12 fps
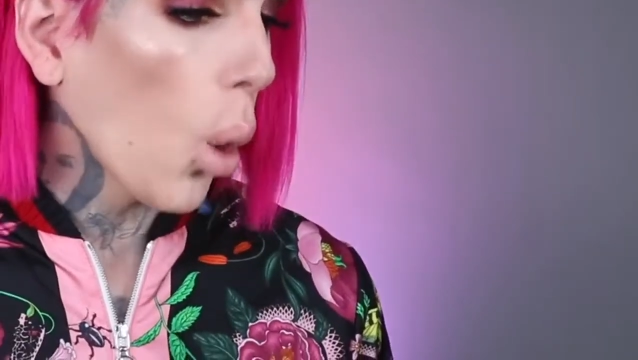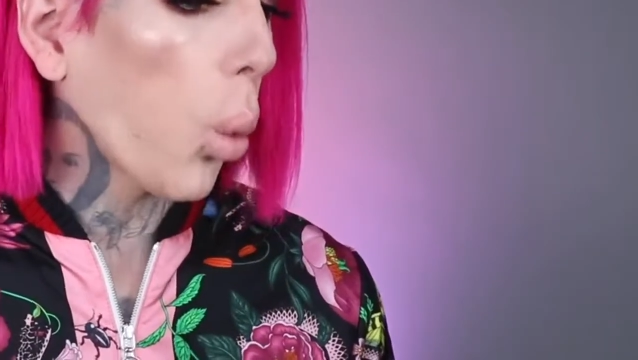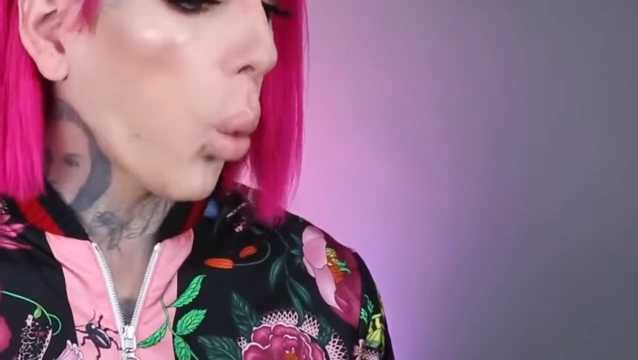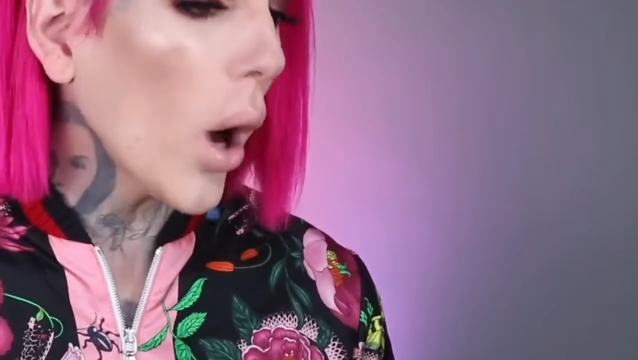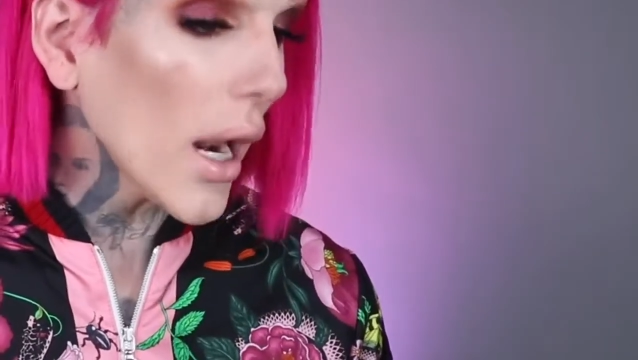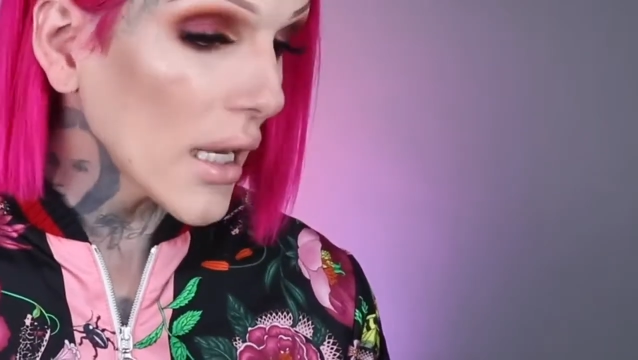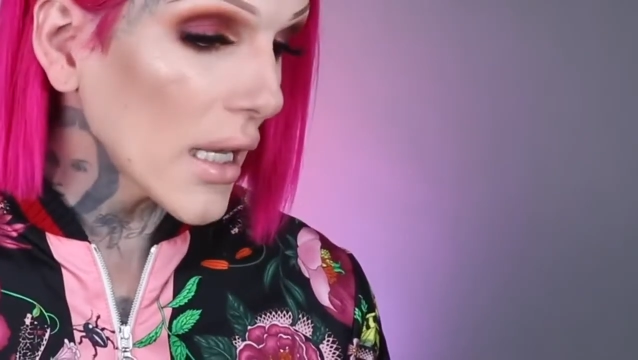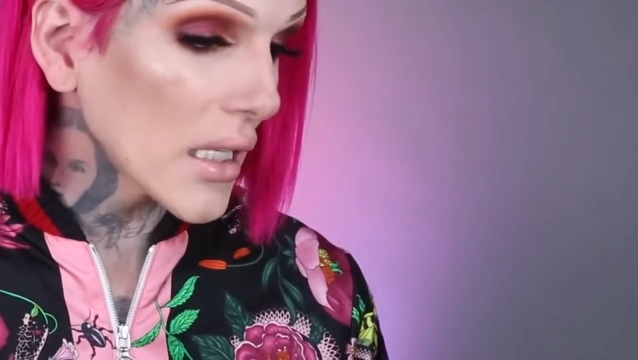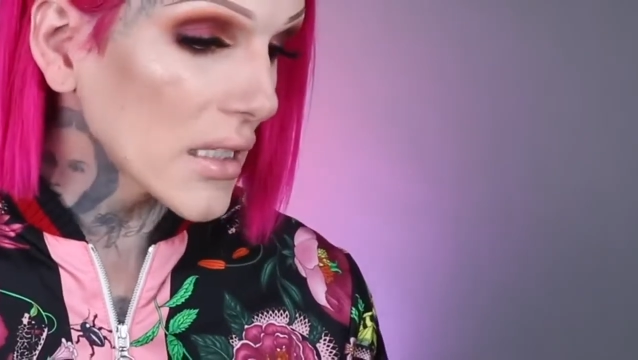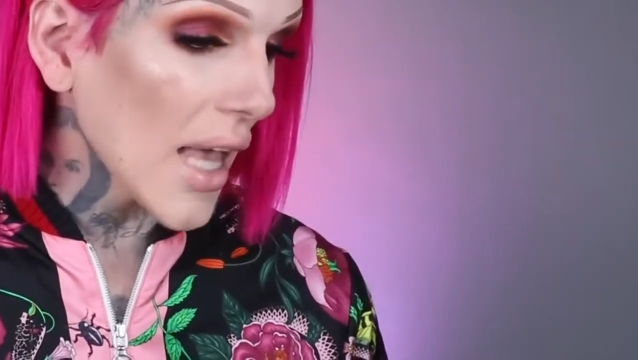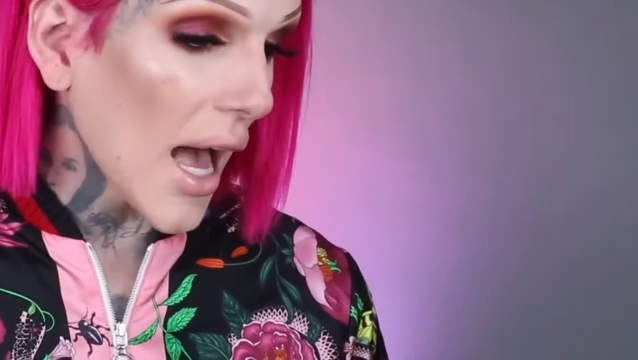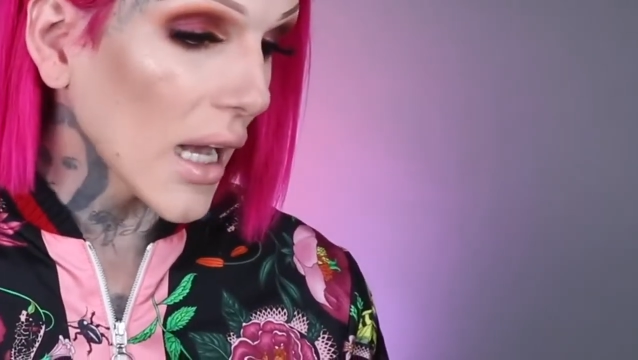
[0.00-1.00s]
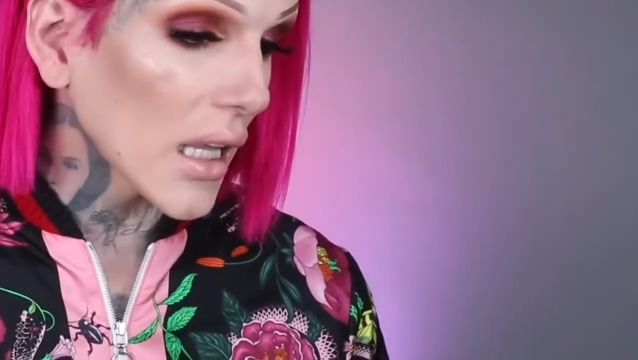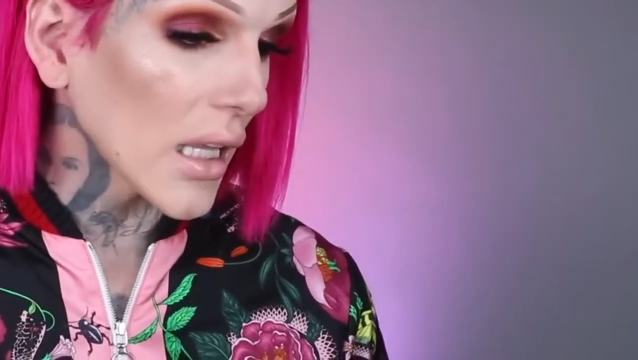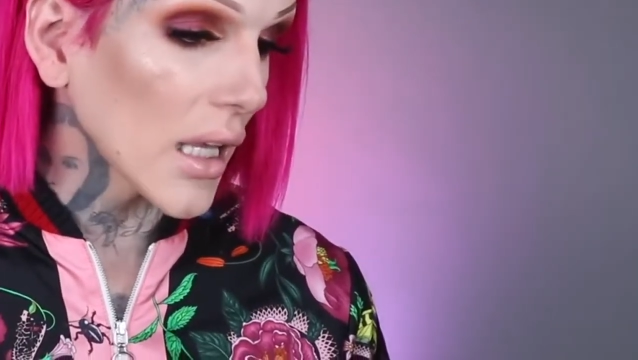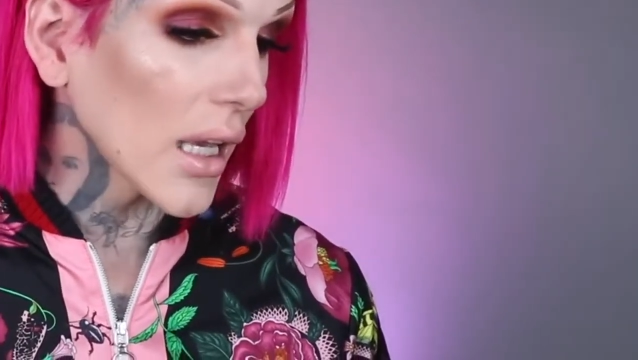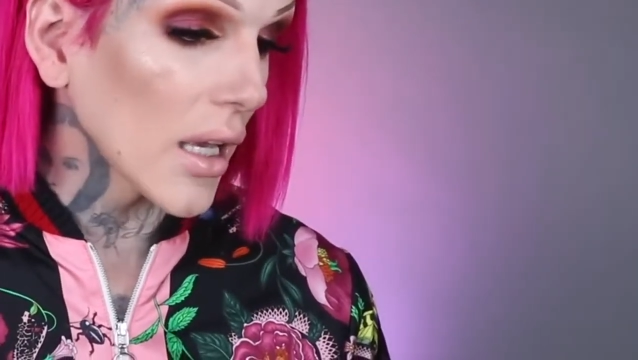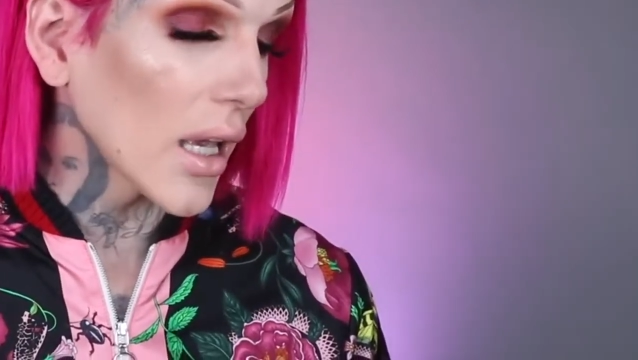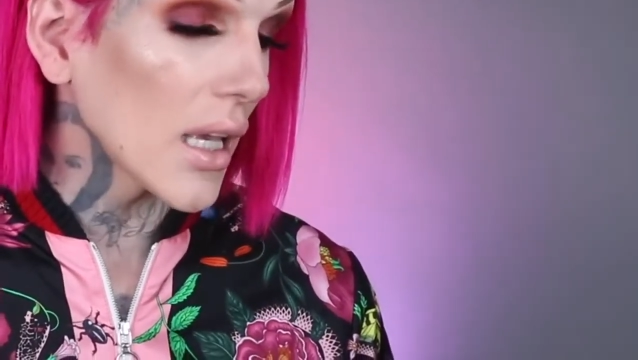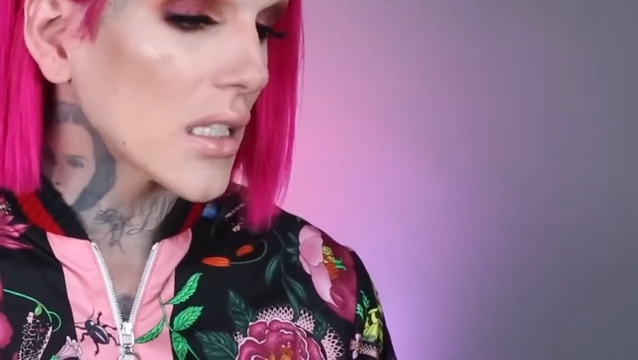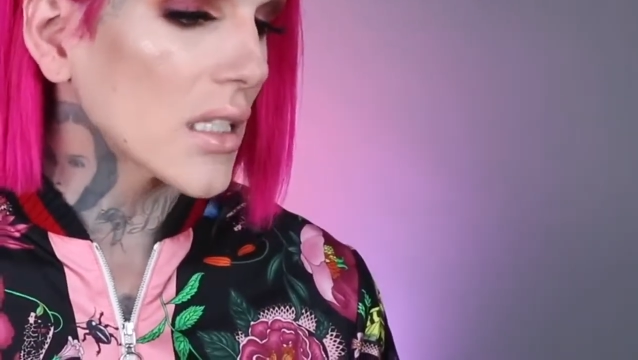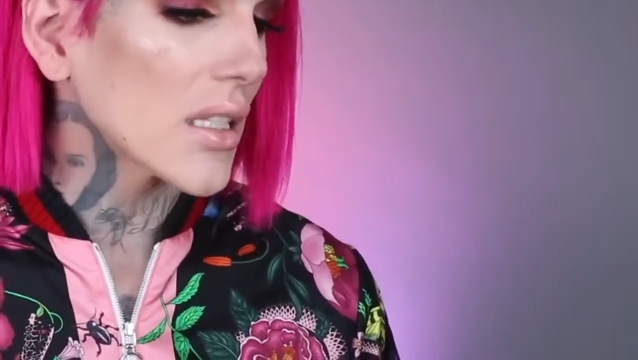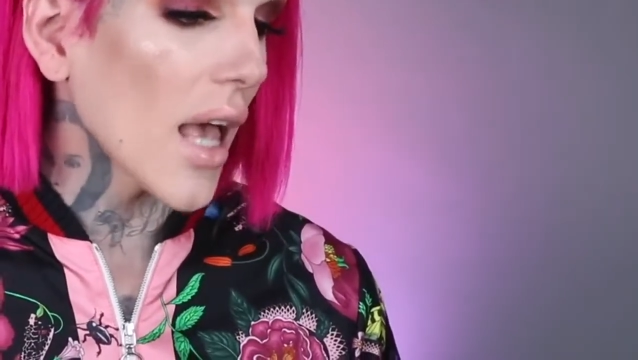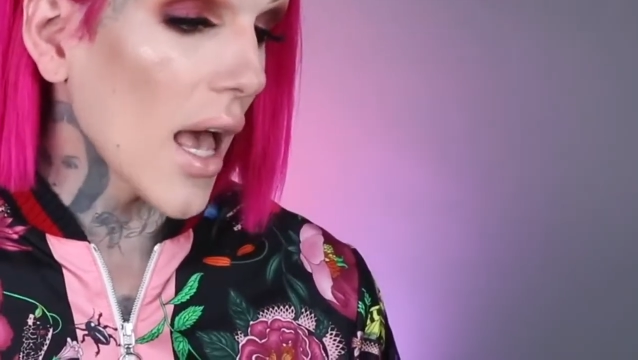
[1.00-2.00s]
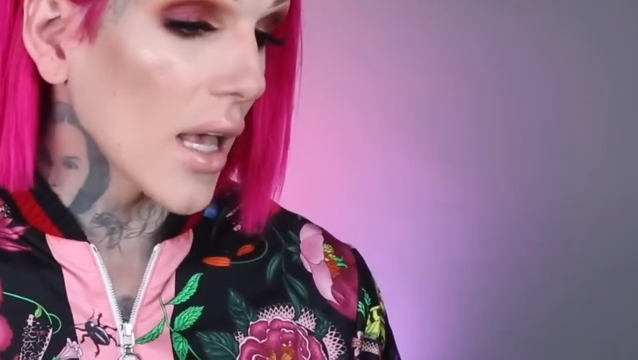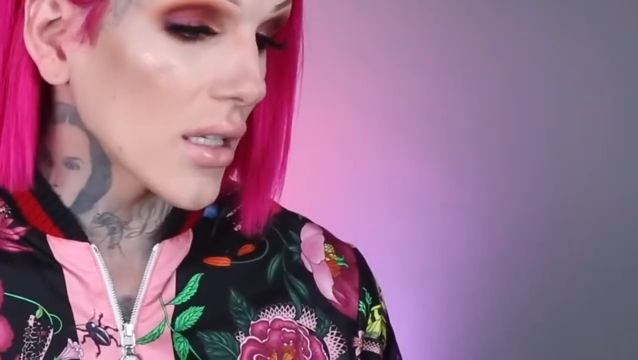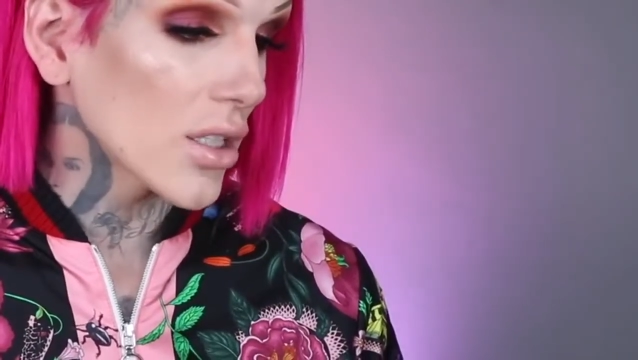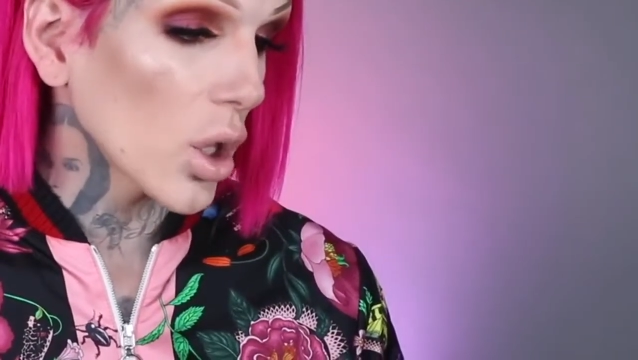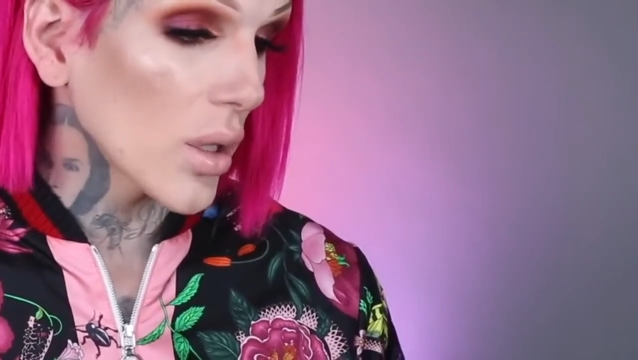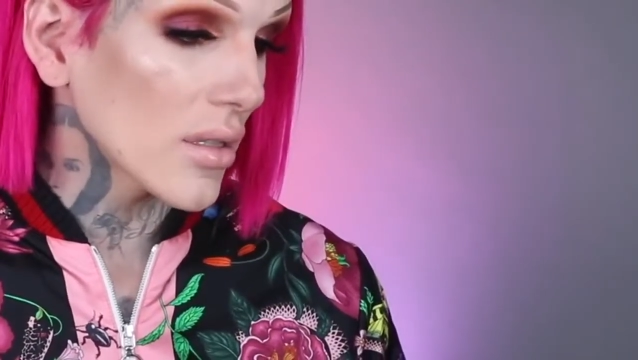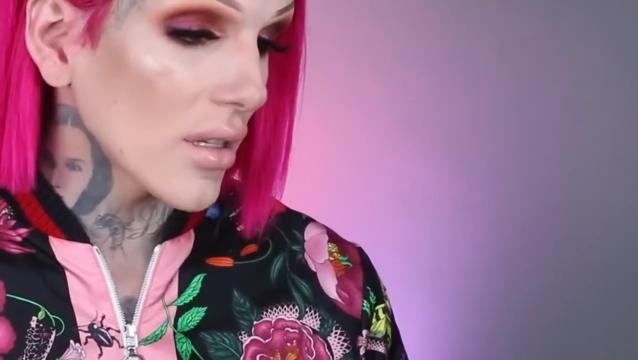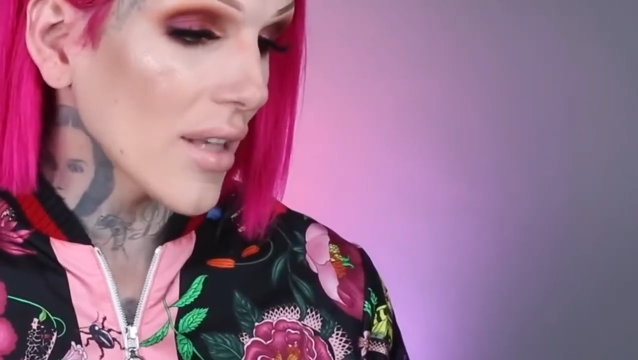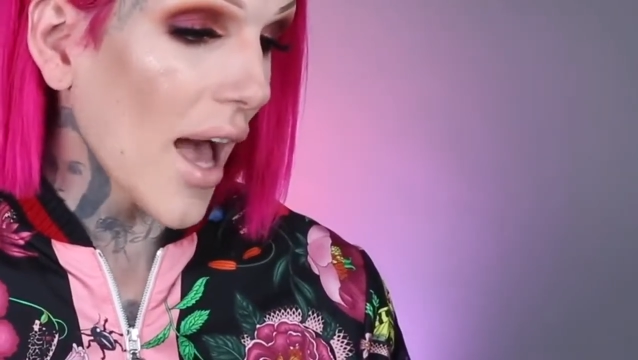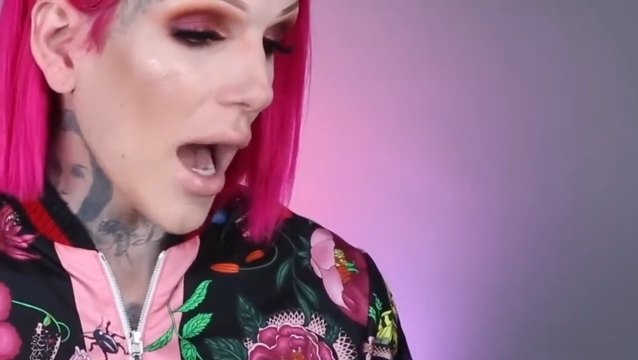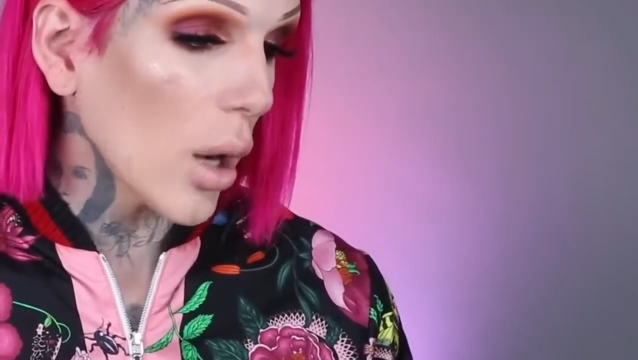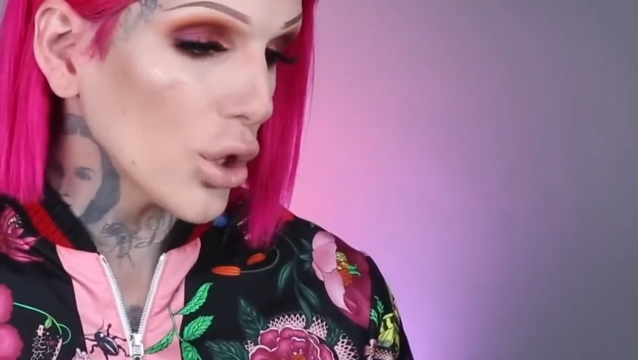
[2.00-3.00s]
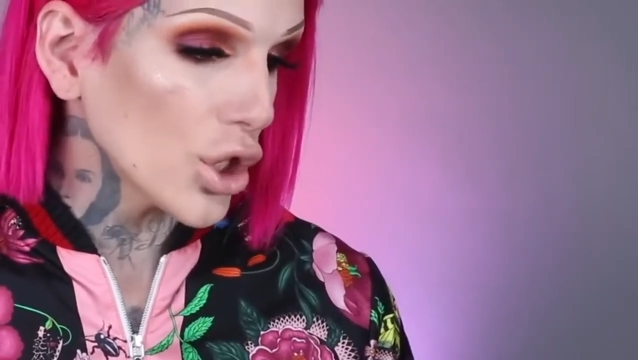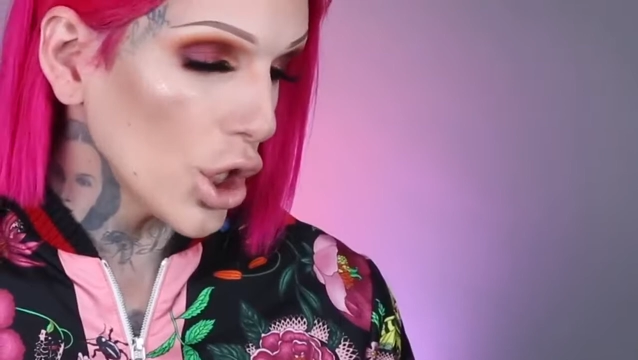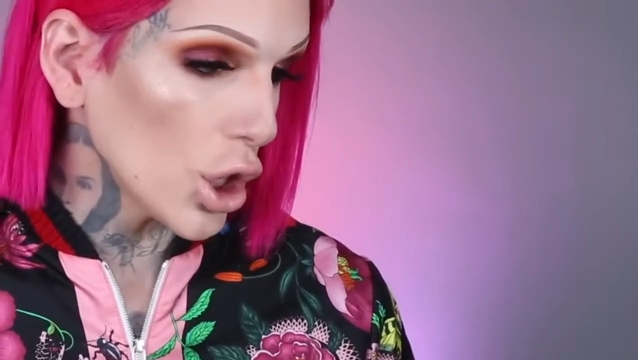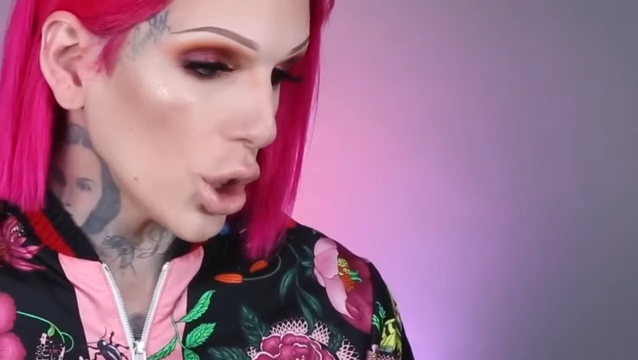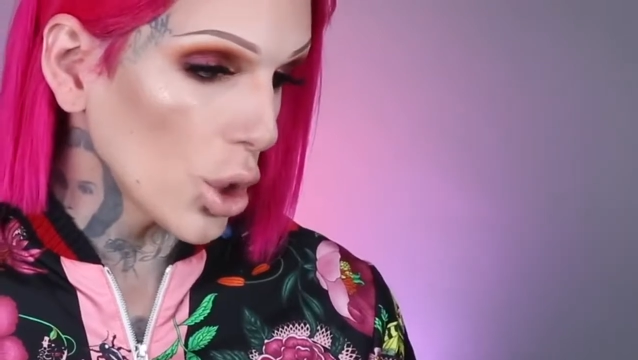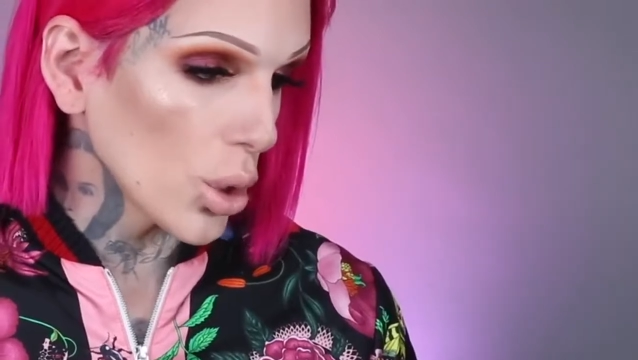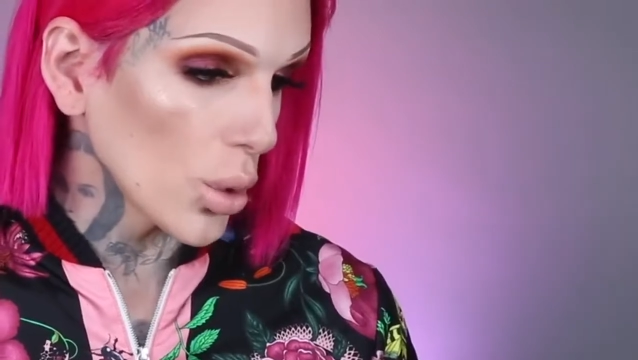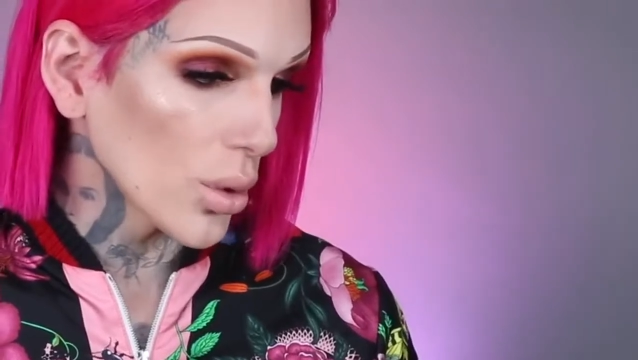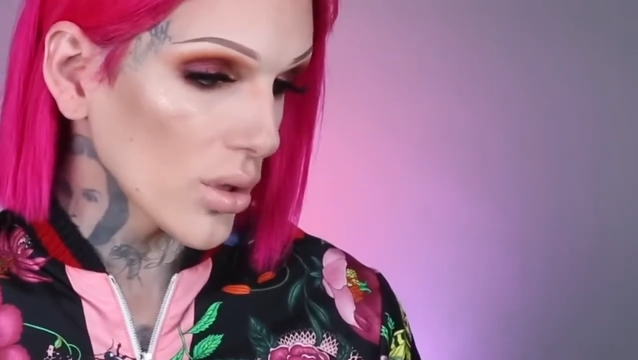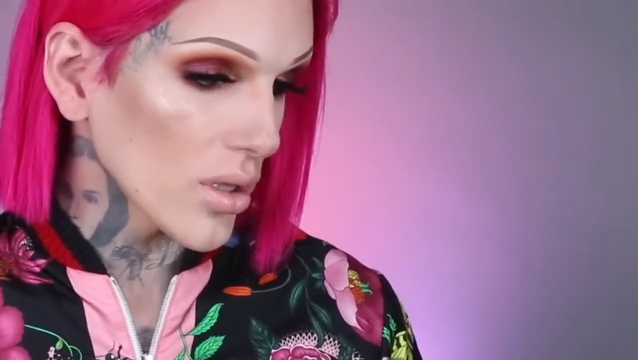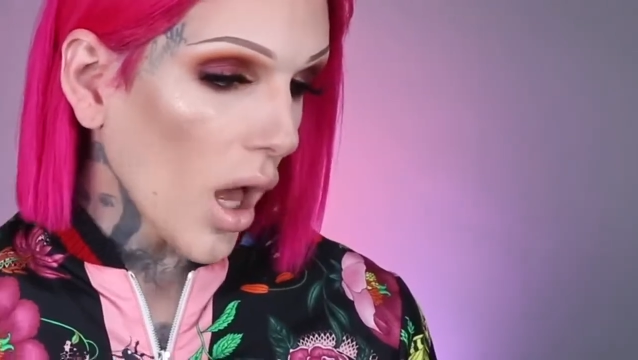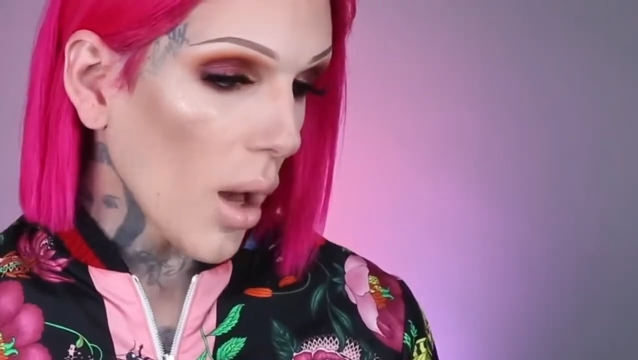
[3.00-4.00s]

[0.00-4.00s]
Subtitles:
what exactly it says. So it says how to use.